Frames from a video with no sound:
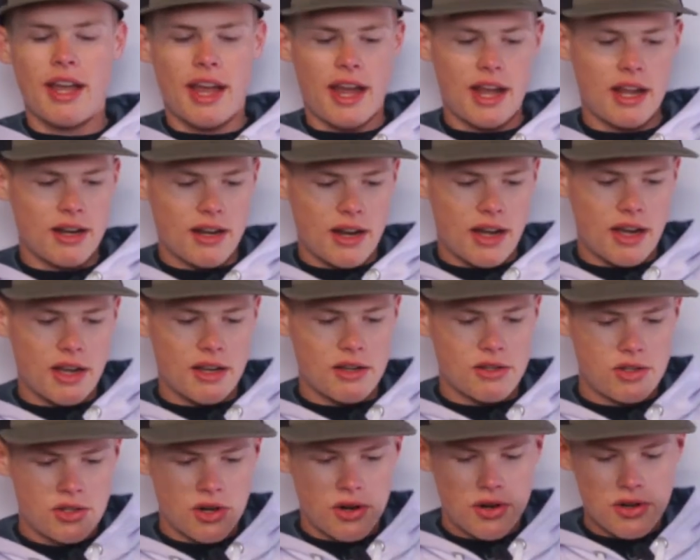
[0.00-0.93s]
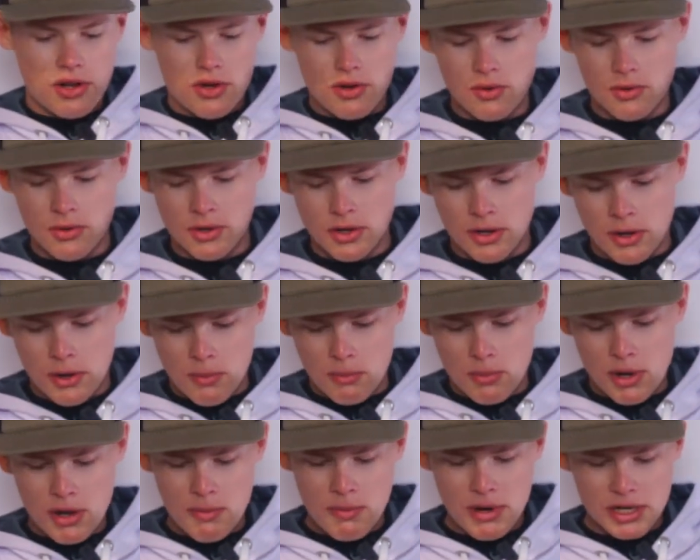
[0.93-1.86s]
and show you
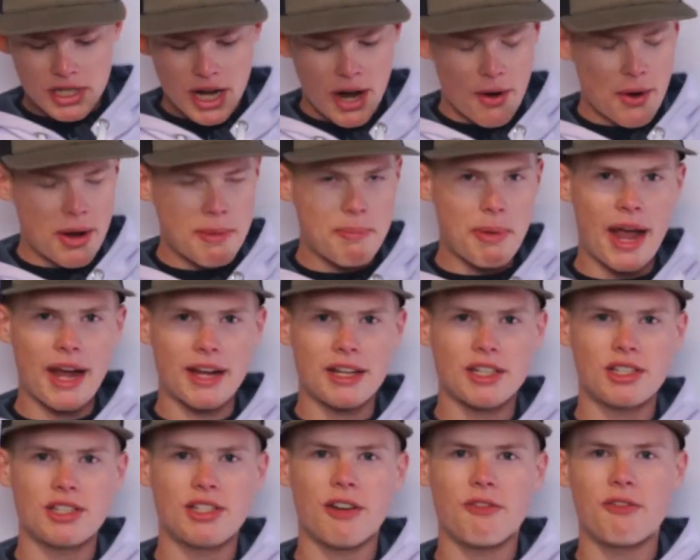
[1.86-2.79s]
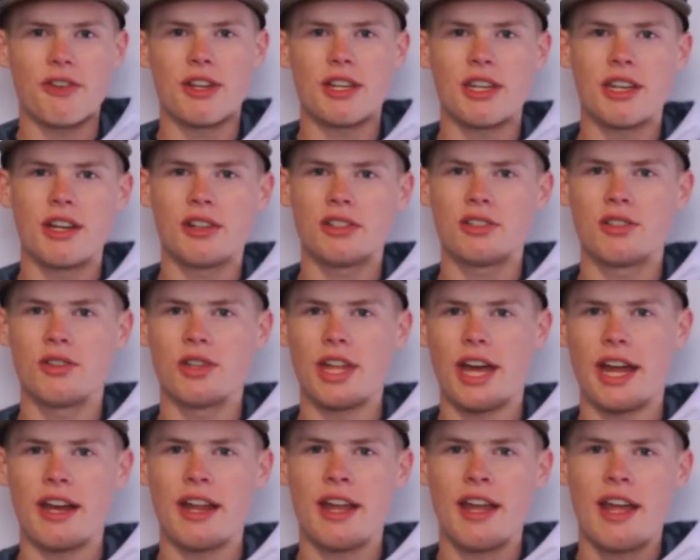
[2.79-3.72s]
pretty much how I package stuff in here so
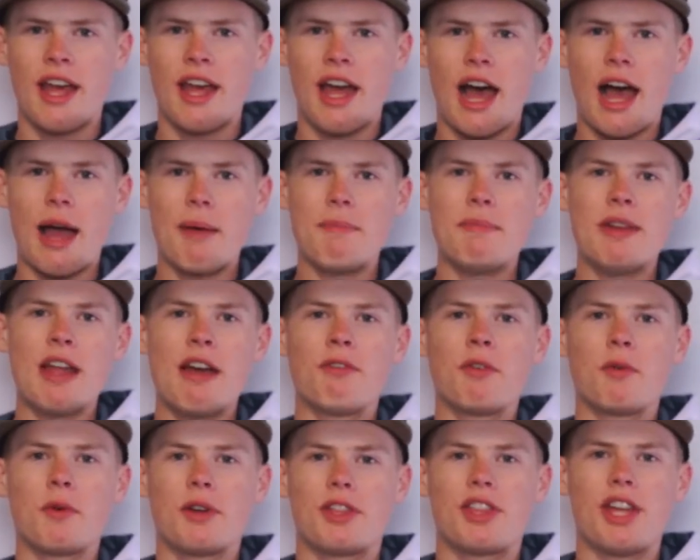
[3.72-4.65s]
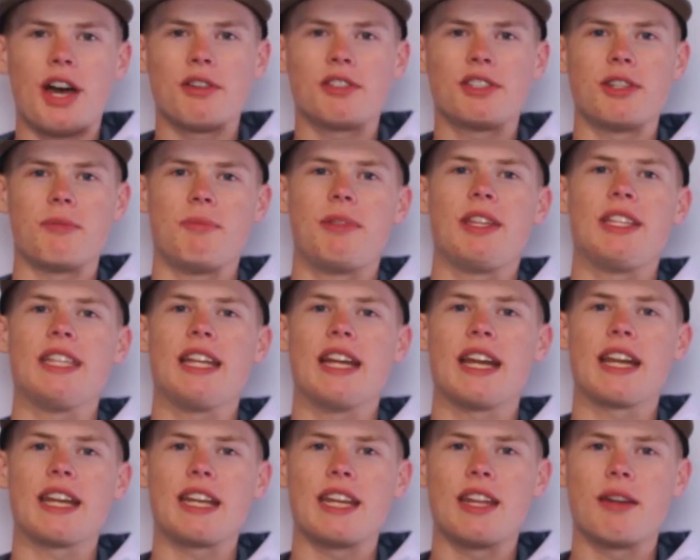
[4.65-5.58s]
that I'm never without something that
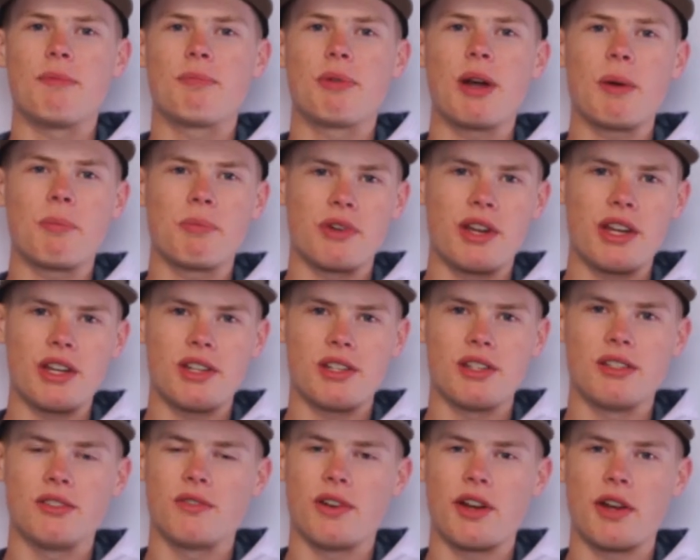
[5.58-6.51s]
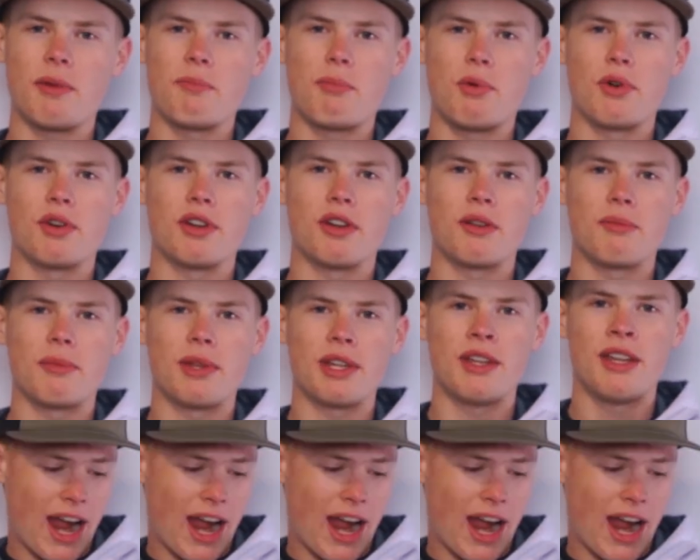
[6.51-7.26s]
I need. Preparation is very important to me.